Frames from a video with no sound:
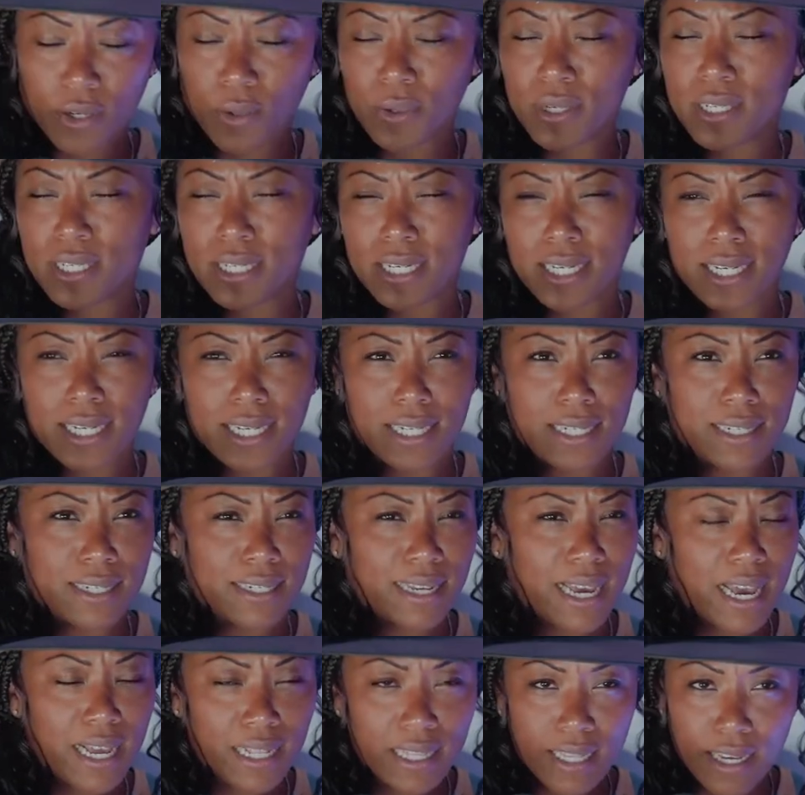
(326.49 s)
cuisine
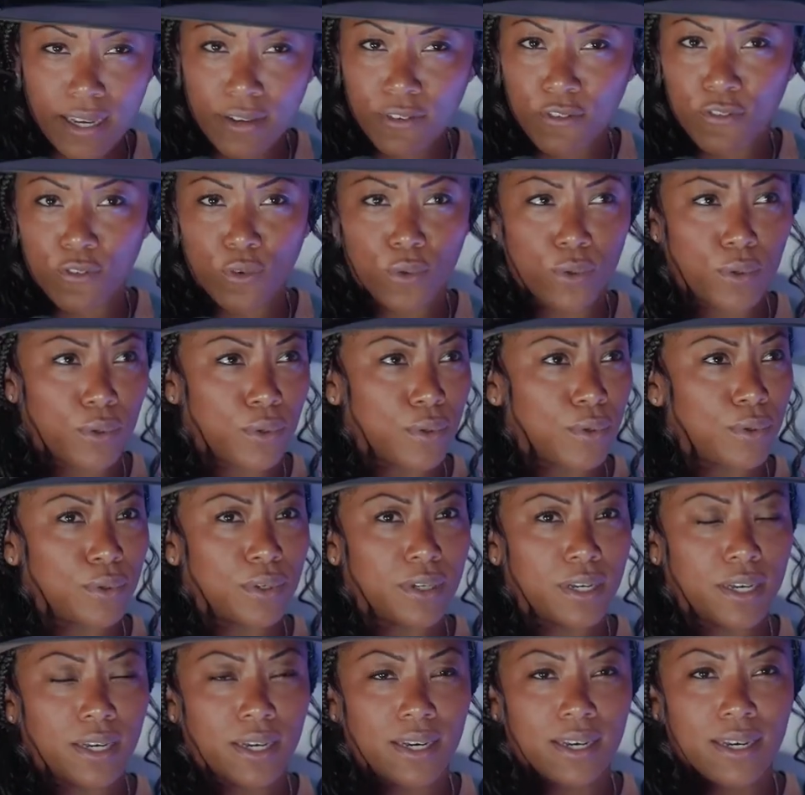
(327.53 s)
la
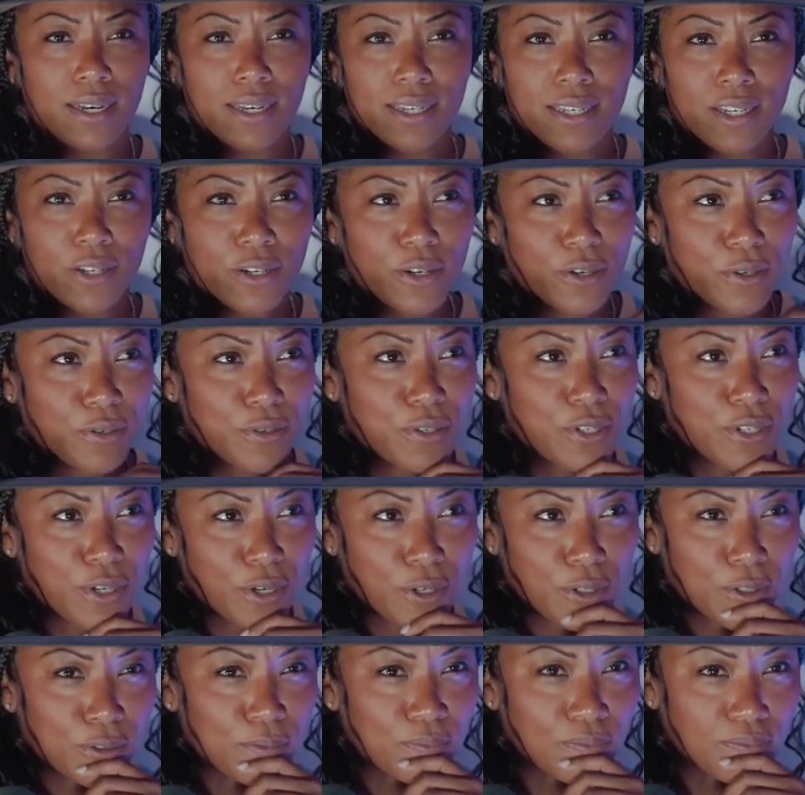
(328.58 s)
food you know
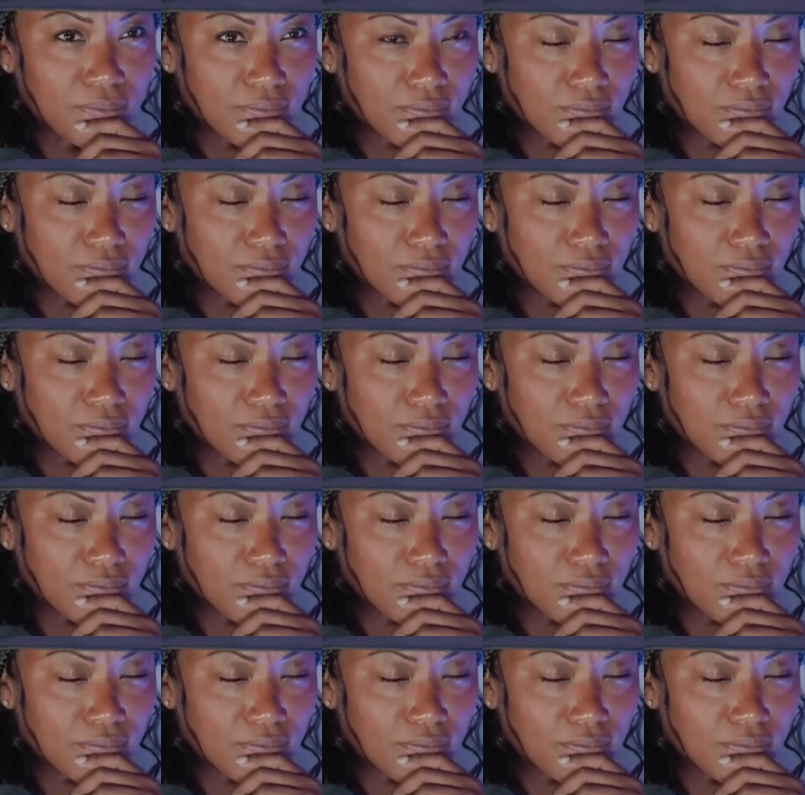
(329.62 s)
so